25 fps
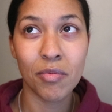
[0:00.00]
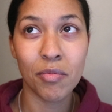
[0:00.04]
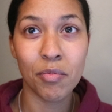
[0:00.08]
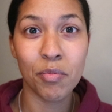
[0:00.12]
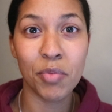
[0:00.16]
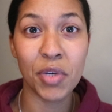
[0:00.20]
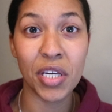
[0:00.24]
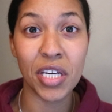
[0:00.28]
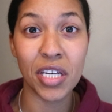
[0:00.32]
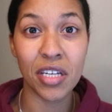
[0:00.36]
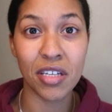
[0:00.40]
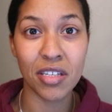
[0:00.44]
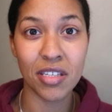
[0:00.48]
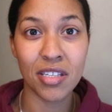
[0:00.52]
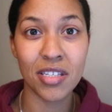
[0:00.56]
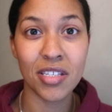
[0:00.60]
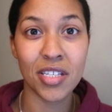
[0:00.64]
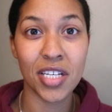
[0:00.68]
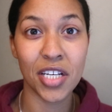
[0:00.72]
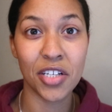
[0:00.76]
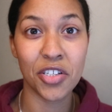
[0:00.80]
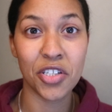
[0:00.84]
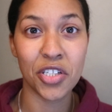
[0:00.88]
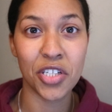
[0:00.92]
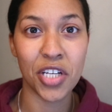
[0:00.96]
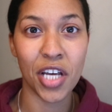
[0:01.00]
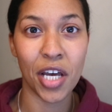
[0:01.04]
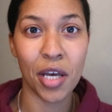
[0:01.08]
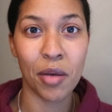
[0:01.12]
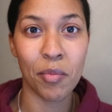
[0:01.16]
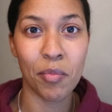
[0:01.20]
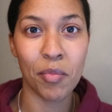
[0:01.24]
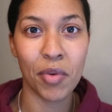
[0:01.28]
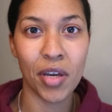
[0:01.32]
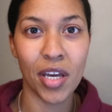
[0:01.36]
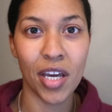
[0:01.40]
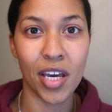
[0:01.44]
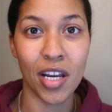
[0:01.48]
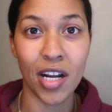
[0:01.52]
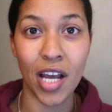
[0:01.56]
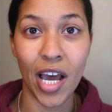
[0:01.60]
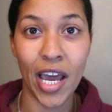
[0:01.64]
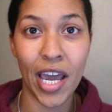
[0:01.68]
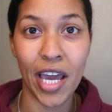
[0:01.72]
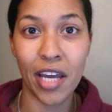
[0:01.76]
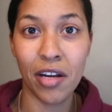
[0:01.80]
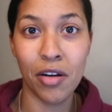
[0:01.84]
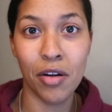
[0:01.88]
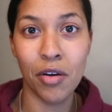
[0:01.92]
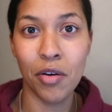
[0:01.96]
being stitched up, and
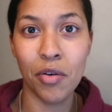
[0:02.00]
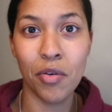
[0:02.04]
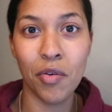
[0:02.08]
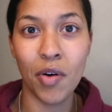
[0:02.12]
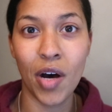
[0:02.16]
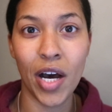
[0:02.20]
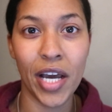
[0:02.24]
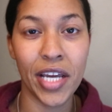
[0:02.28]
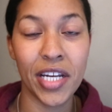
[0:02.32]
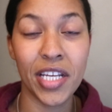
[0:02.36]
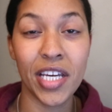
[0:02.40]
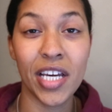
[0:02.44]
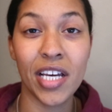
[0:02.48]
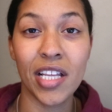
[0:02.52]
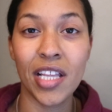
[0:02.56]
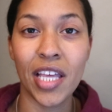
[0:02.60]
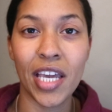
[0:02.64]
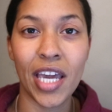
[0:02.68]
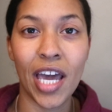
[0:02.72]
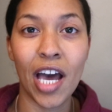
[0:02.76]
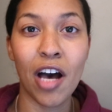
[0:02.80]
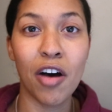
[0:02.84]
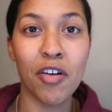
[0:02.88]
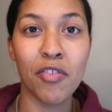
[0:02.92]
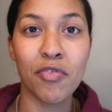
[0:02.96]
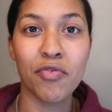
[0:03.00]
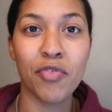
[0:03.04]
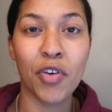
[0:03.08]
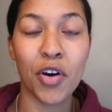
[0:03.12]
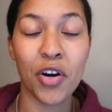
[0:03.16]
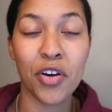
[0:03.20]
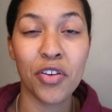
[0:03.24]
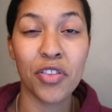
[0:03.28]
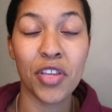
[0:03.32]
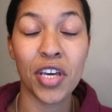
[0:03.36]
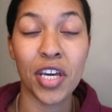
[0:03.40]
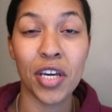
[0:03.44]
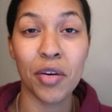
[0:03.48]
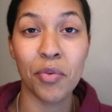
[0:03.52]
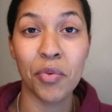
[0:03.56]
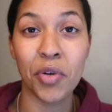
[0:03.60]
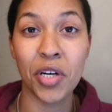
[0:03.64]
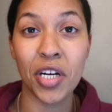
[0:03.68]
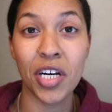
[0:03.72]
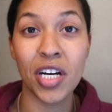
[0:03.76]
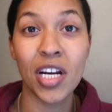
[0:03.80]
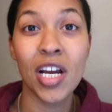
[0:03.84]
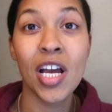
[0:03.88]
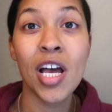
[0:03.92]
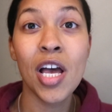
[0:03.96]
I had no idea like how far they
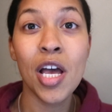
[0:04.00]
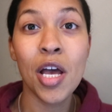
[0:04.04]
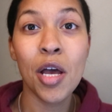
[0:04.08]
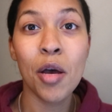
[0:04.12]
were.